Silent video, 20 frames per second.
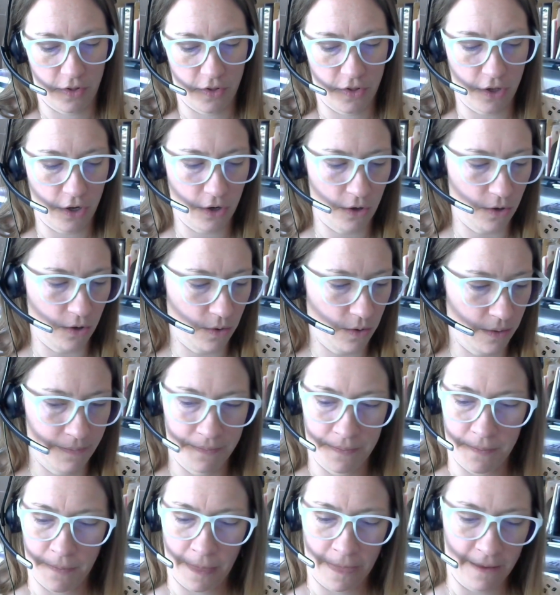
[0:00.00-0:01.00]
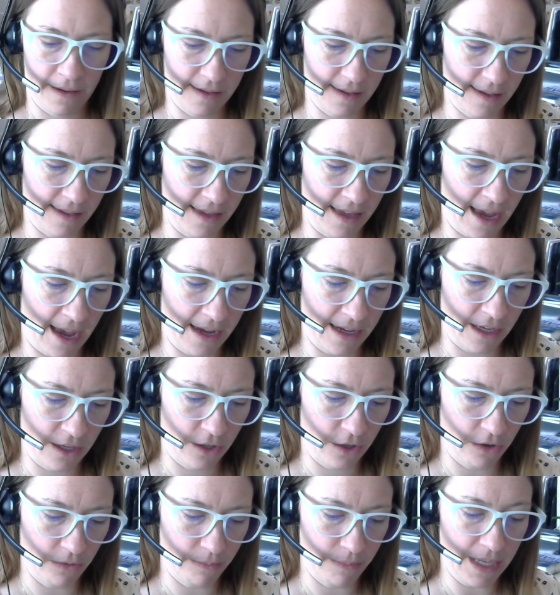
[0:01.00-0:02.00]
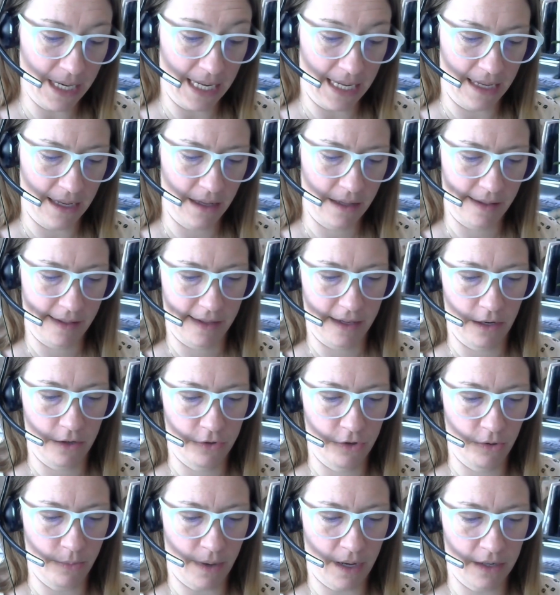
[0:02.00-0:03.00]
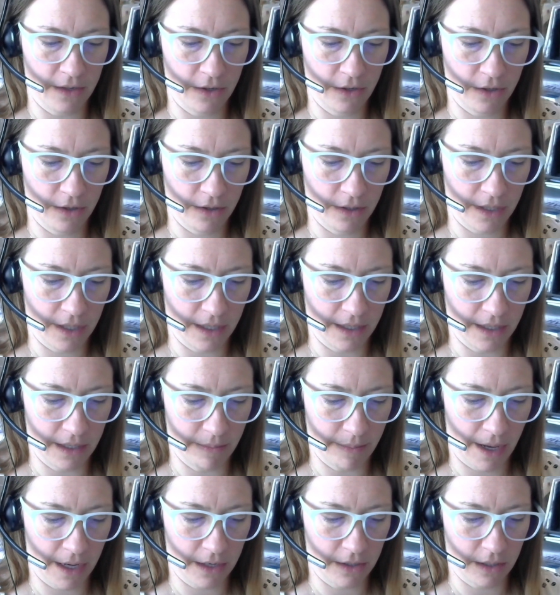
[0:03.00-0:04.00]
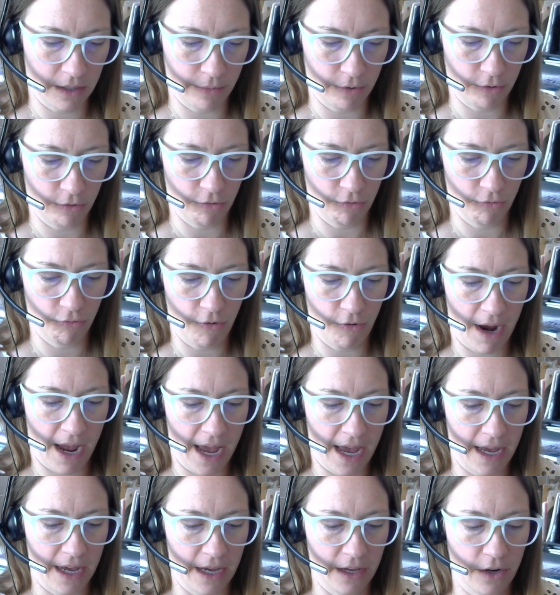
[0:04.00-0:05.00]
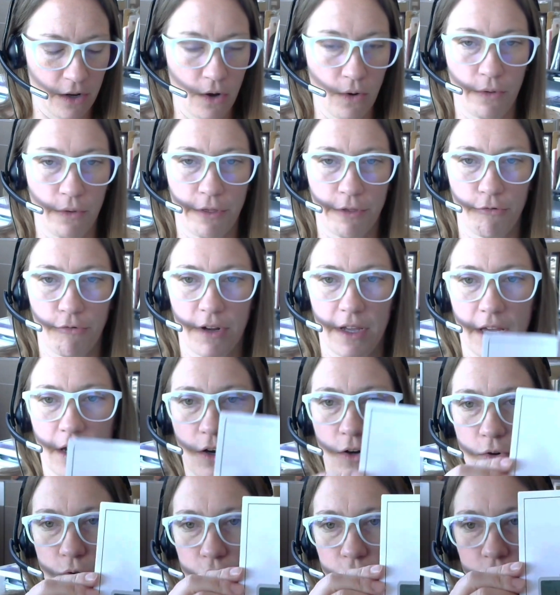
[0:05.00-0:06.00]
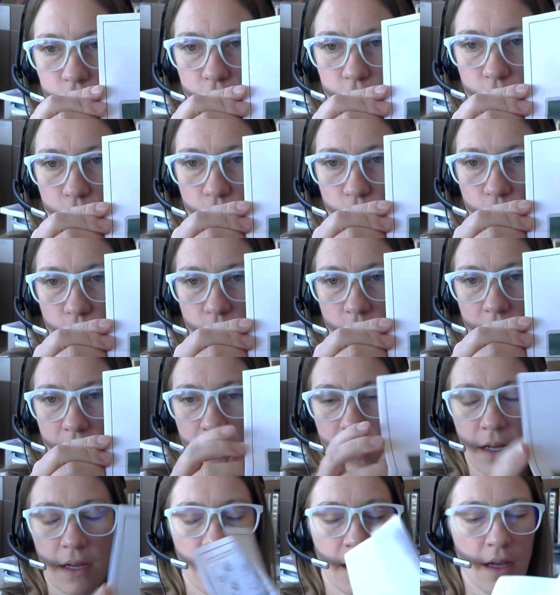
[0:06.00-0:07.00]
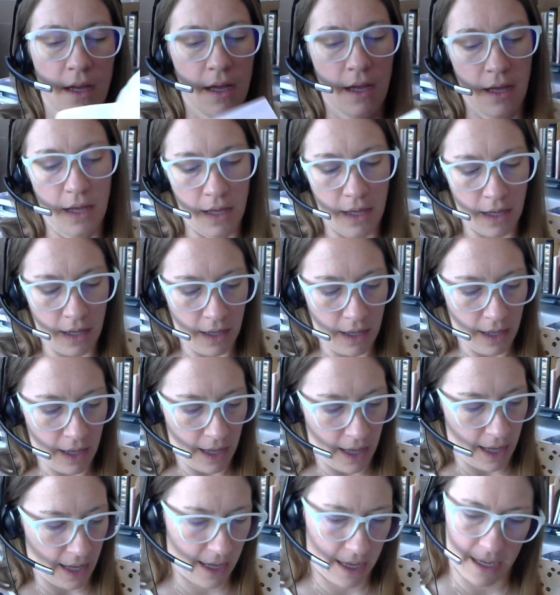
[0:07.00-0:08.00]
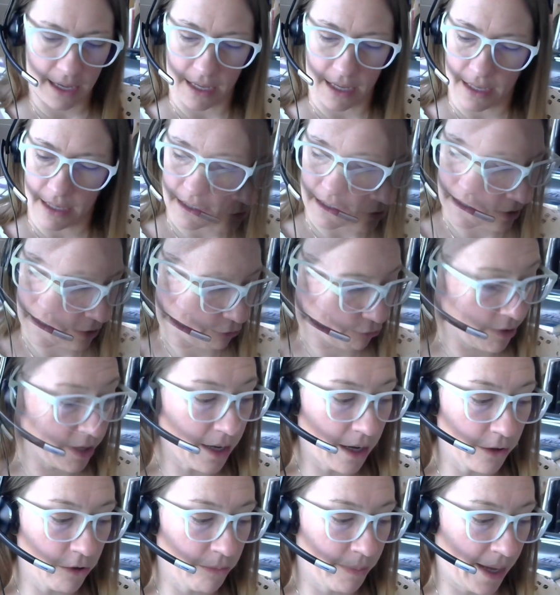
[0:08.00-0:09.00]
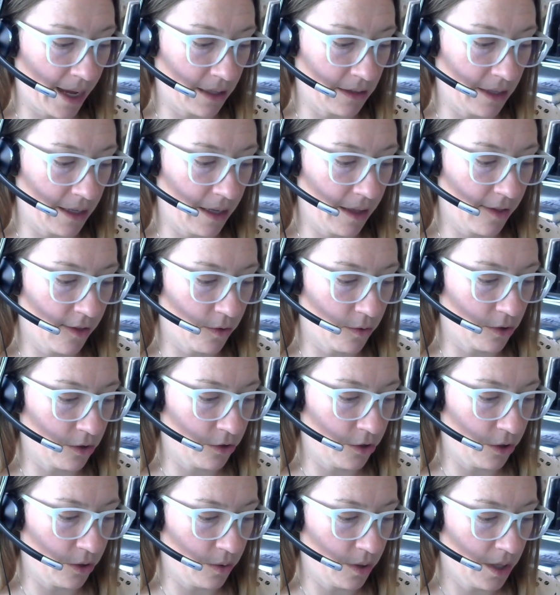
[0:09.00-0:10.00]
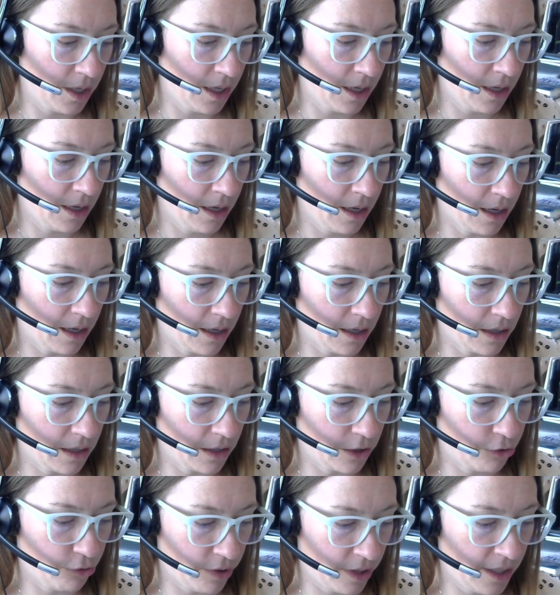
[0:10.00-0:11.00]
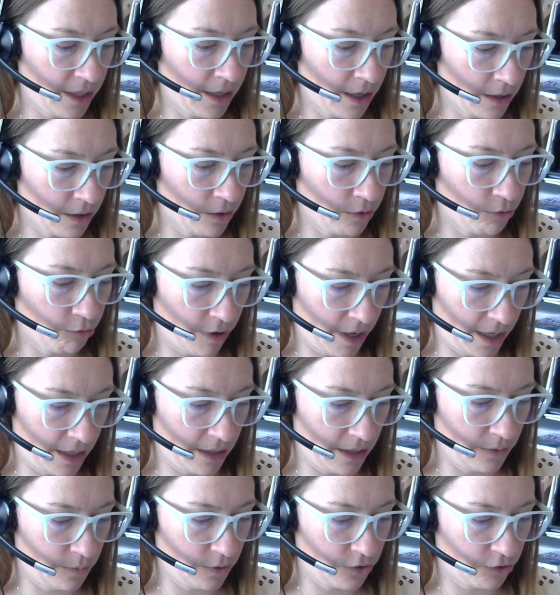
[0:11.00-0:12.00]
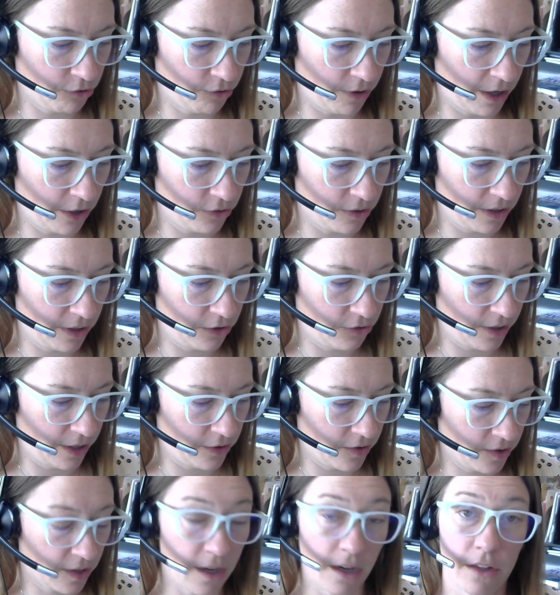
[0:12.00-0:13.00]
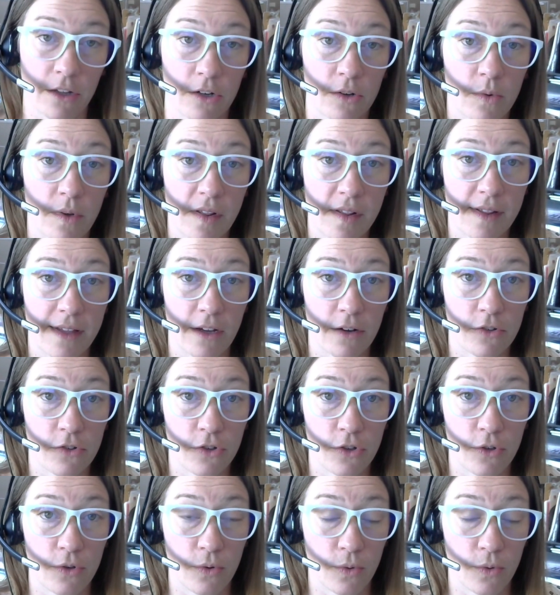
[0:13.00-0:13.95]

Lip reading: So this is the IAQ Mini CO2 monitor, model number RAD-0302, and 3-color backlights, so it'll do green, yellow, red, which gradually changes color with CO2